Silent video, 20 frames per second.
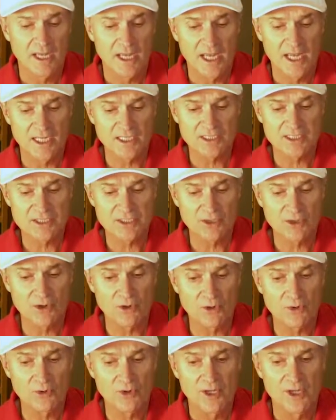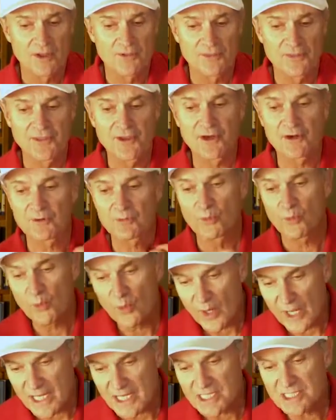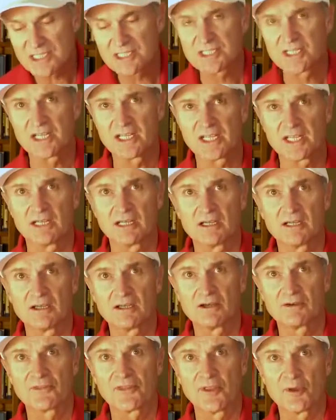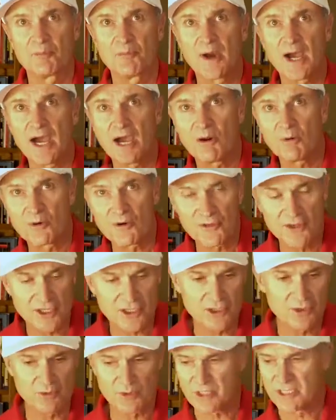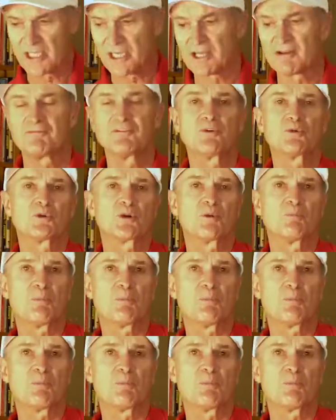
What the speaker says: And so they're wasting the power that you would get if you were a